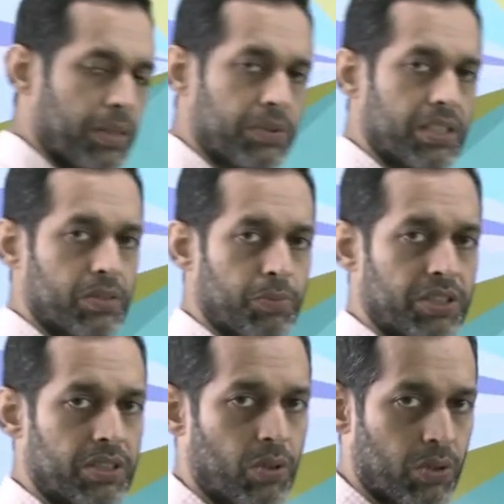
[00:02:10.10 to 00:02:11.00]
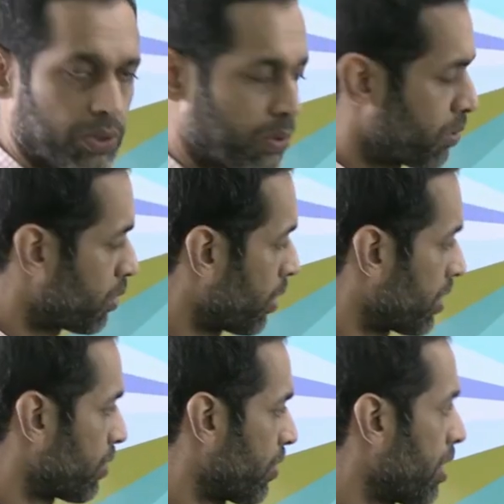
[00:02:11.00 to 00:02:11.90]
sometimes 6% also so
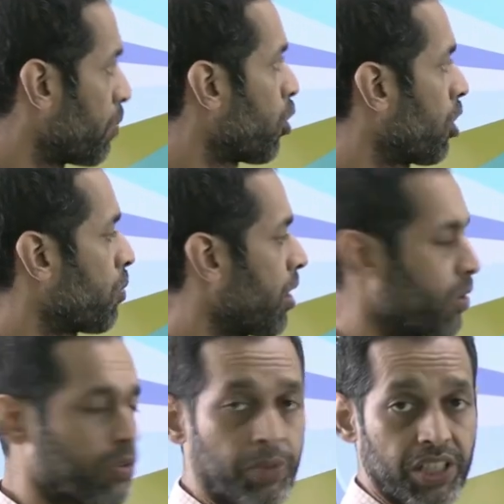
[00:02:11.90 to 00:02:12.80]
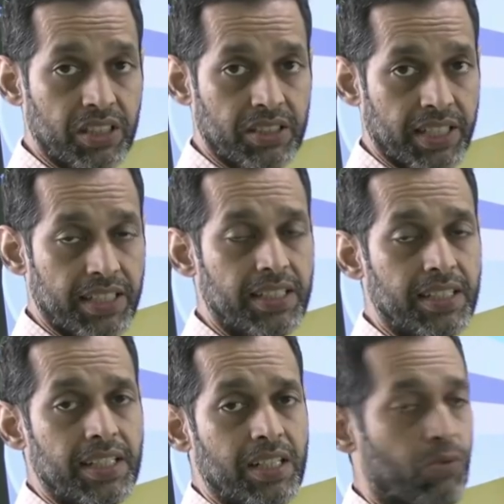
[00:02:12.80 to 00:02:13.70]
it is a very important part of the medical side
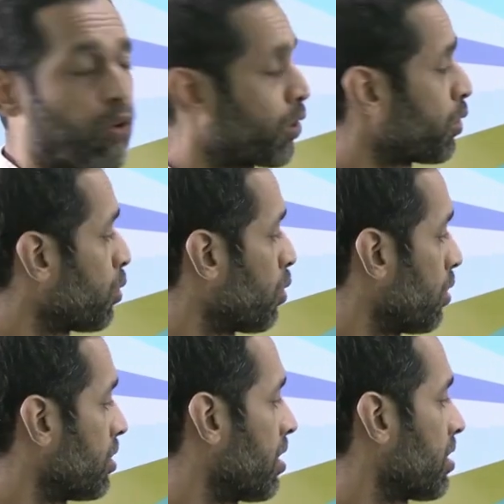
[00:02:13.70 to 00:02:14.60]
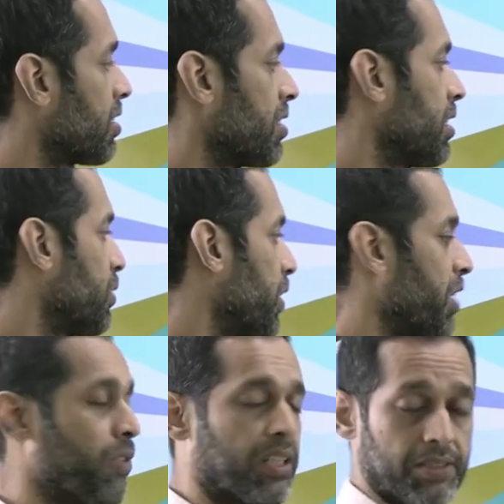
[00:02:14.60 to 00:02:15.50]
what to do general surgery is
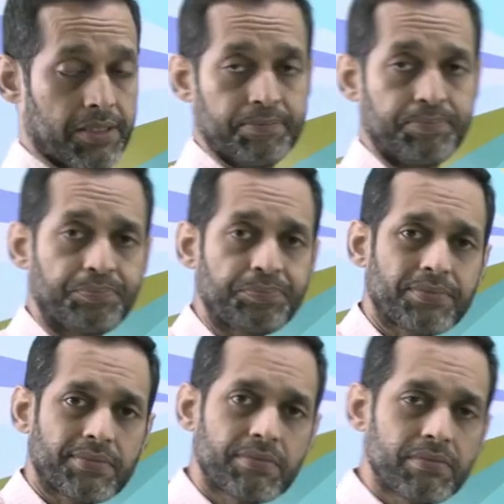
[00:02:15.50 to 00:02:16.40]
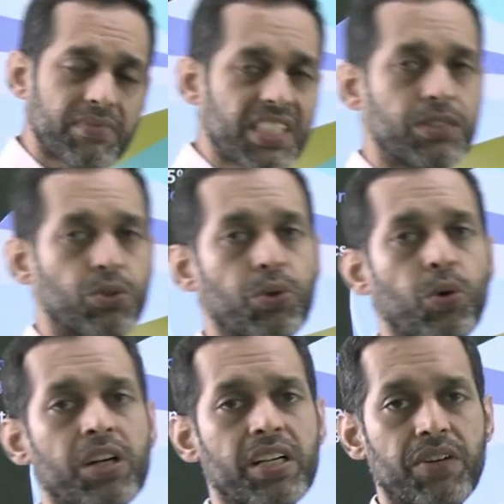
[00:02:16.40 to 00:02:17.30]
very vast
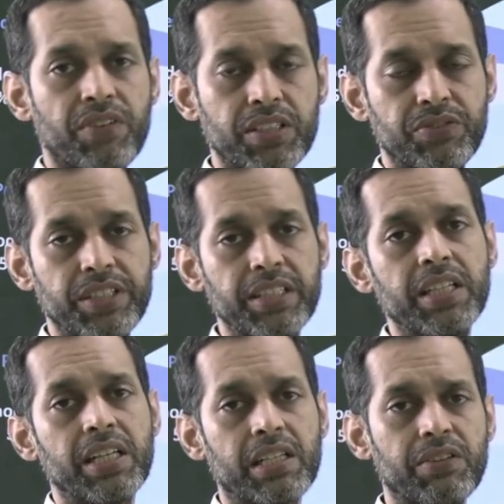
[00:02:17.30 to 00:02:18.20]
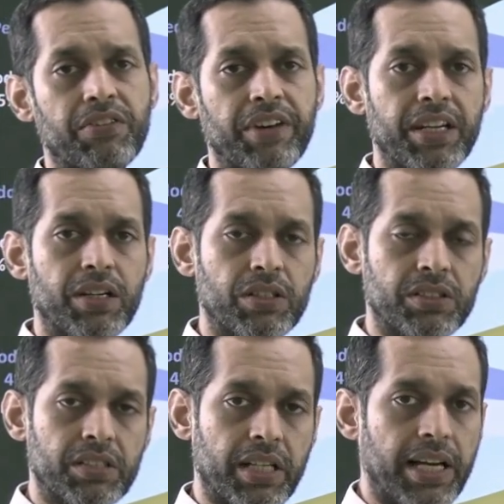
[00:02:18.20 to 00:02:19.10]
so on an average, we give a very
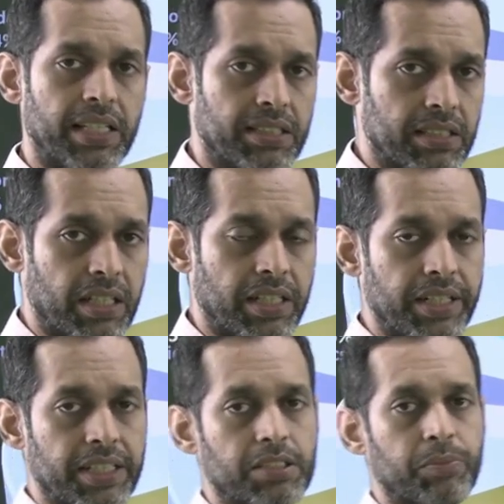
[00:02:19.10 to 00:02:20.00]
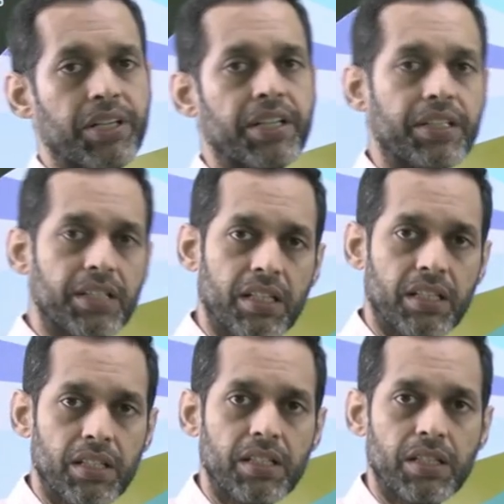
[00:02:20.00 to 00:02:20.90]
concise, condensed material